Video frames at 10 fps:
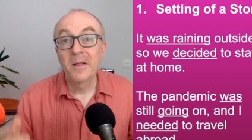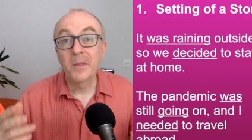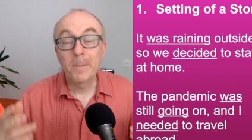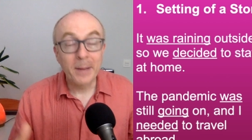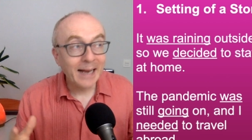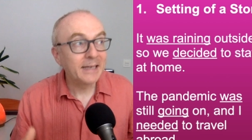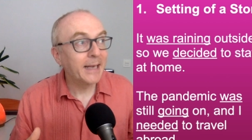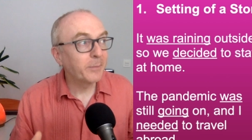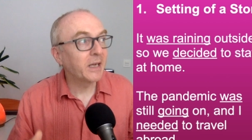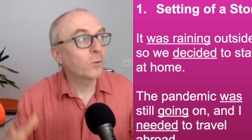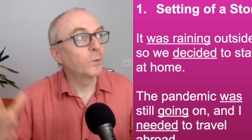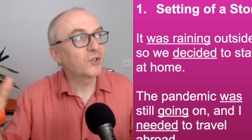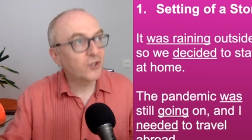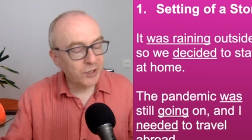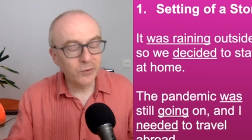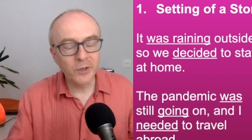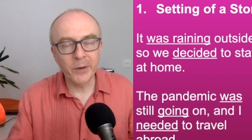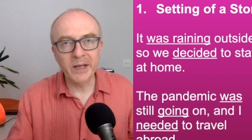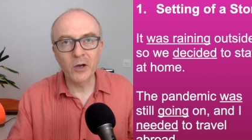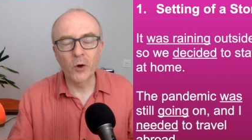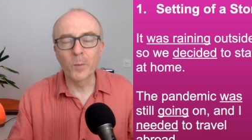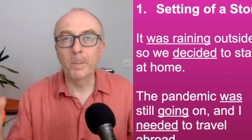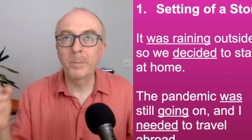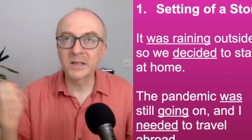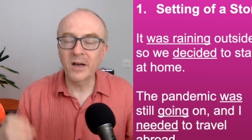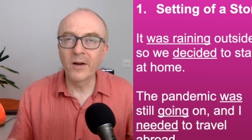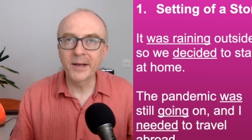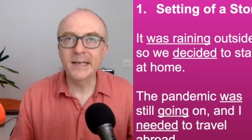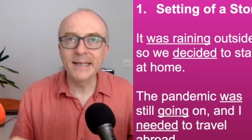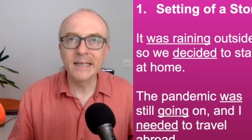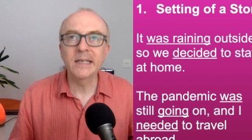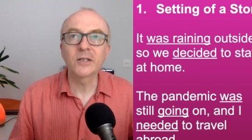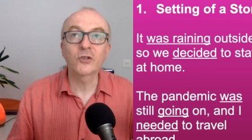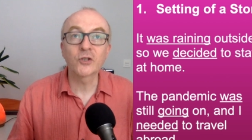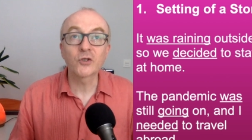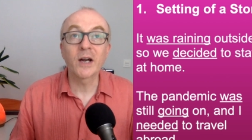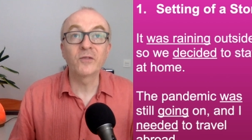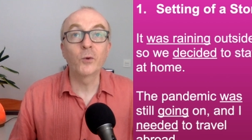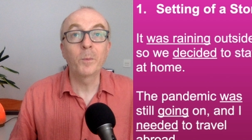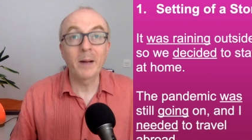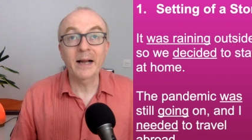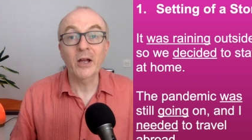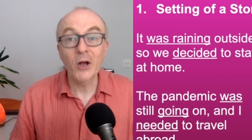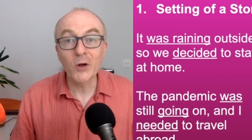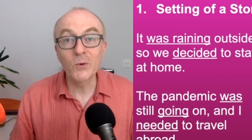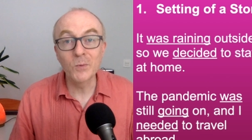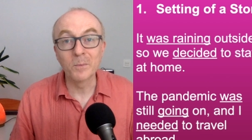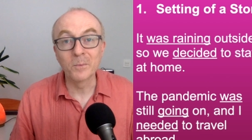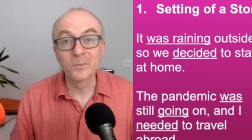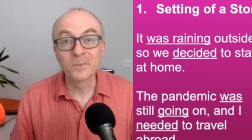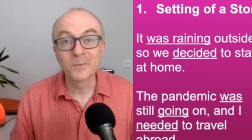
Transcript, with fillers: The pandemic was still going on, but I needed to travel back home.